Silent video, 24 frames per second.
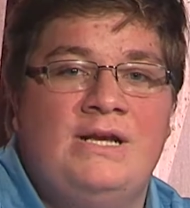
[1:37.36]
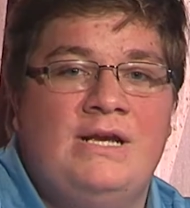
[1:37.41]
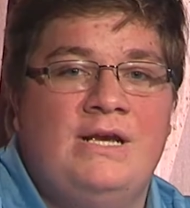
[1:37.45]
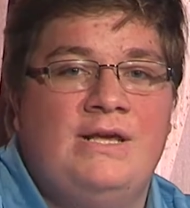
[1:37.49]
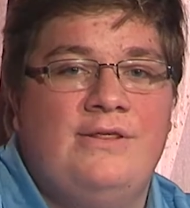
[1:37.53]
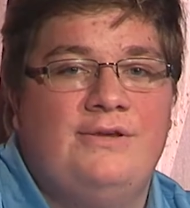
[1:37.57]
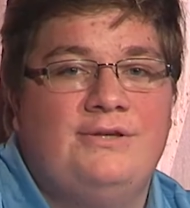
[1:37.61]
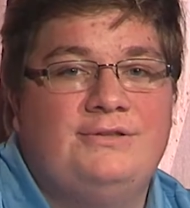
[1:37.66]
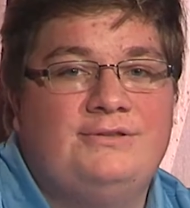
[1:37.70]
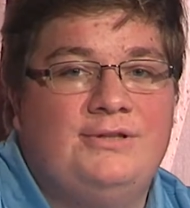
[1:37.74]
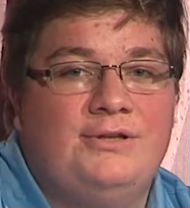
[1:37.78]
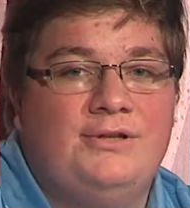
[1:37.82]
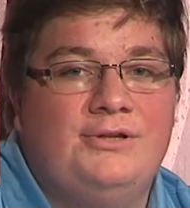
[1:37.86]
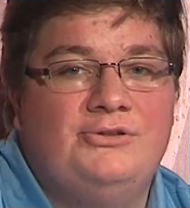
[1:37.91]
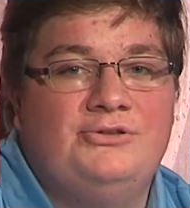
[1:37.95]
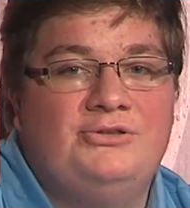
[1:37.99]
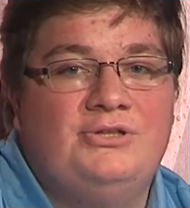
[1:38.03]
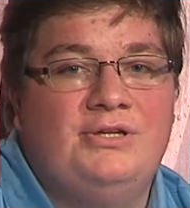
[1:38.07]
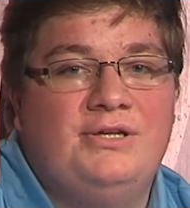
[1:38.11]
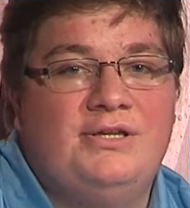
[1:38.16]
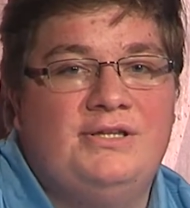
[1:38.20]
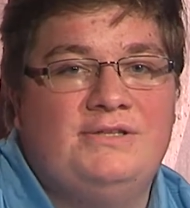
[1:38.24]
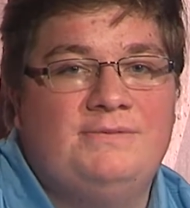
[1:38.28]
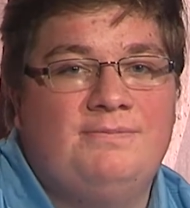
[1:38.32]
The solution
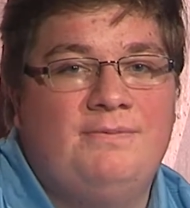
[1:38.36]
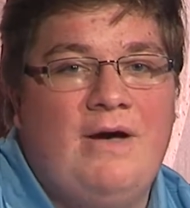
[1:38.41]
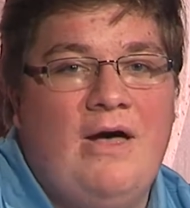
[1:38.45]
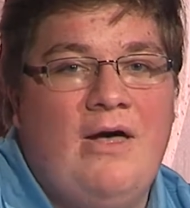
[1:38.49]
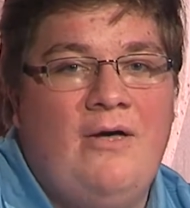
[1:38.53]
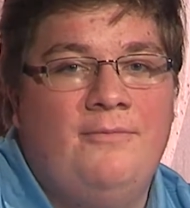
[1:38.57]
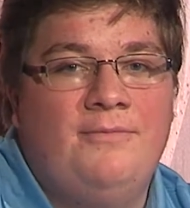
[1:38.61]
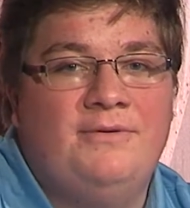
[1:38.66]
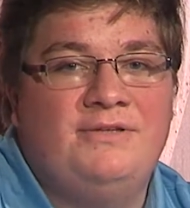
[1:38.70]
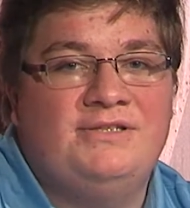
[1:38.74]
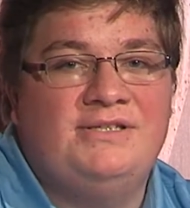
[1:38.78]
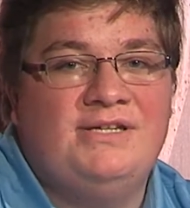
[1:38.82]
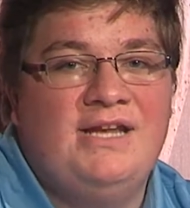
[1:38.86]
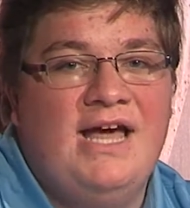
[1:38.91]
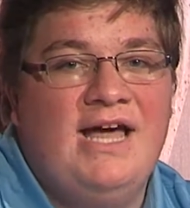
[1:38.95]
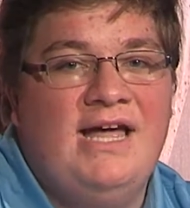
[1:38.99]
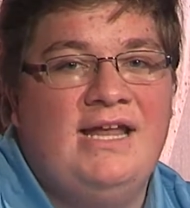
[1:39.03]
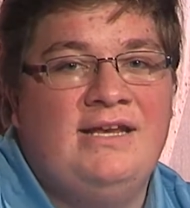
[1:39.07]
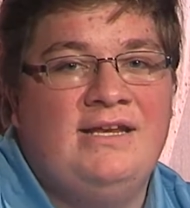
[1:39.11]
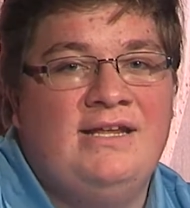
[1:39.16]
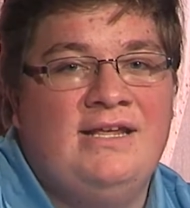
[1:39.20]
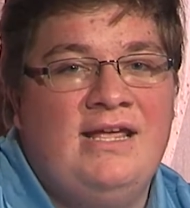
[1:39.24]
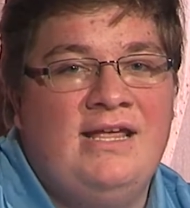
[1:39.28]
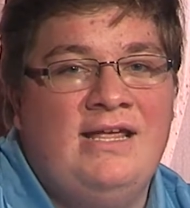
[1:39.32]
to this problem is
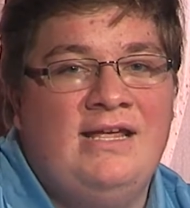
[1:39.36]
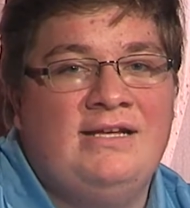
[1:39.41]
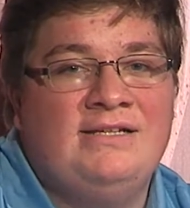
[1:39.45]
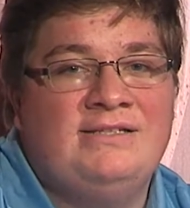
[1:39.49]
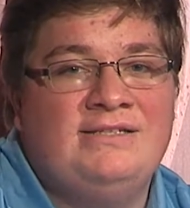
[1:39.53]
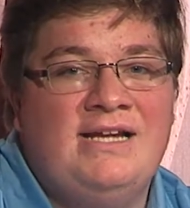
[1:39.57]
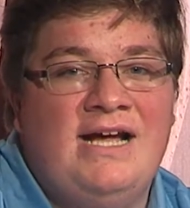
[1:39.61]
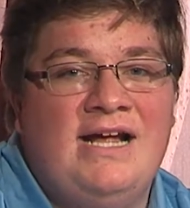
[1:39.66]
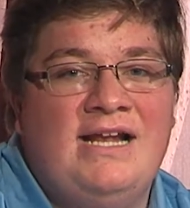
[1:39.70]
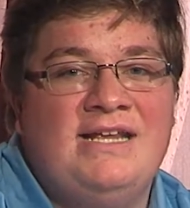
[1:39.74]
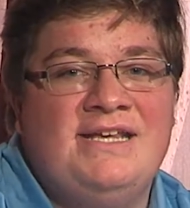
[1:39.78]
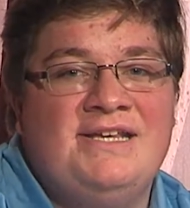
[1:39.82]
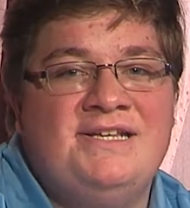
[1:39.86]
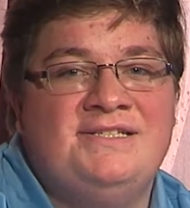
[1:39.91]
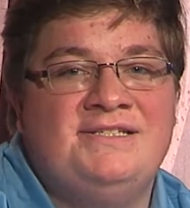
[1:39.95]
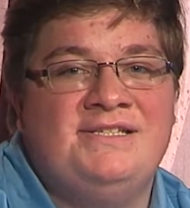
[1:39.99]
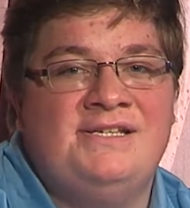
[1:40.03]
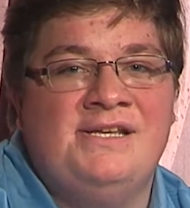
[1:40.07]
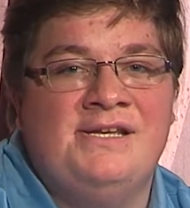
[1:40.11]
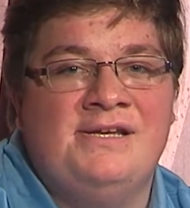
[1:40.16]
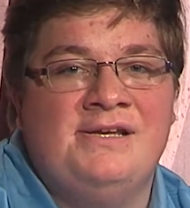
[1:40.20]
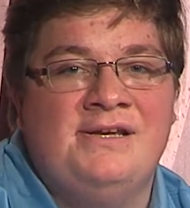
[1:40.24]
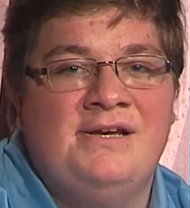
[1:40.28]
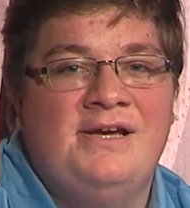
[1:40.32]
not
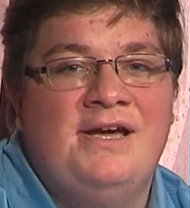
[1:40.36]
easy,